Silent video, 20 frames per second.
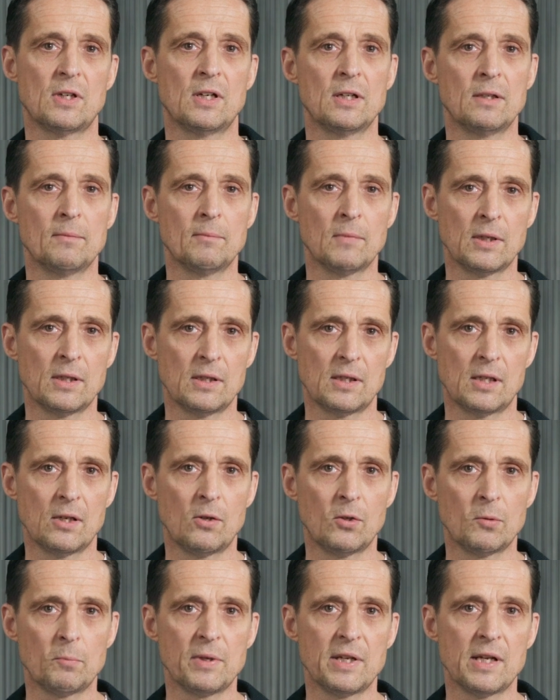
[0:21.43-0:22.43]
I
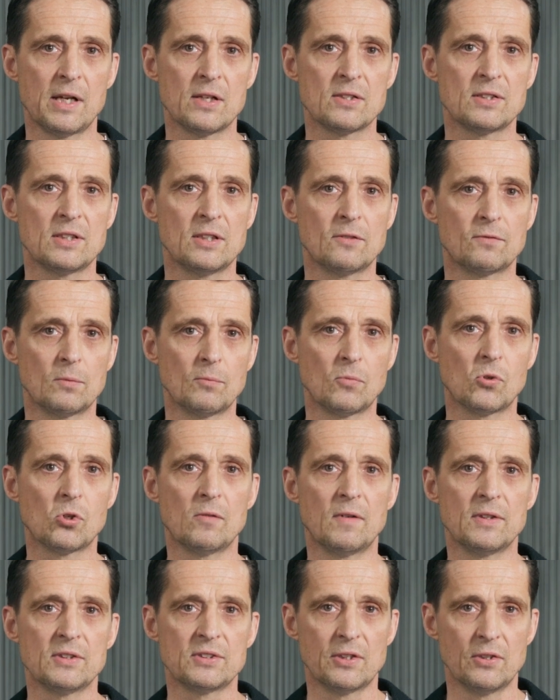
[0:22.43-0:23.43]
hold a PhD from
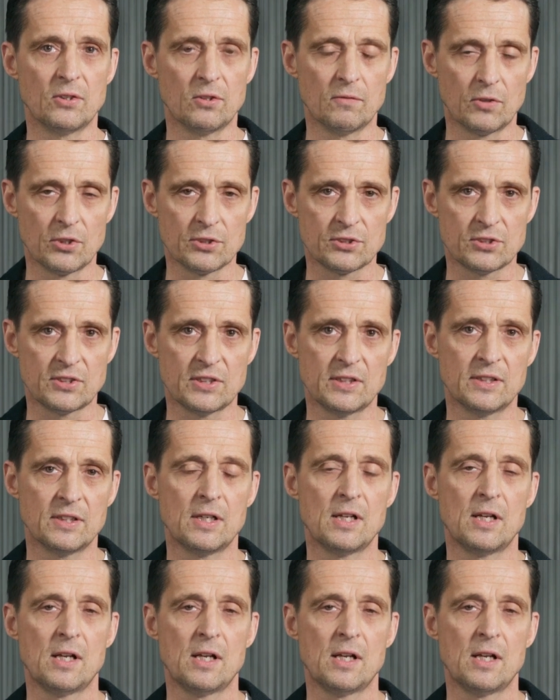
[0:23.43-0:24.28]
Coventry University,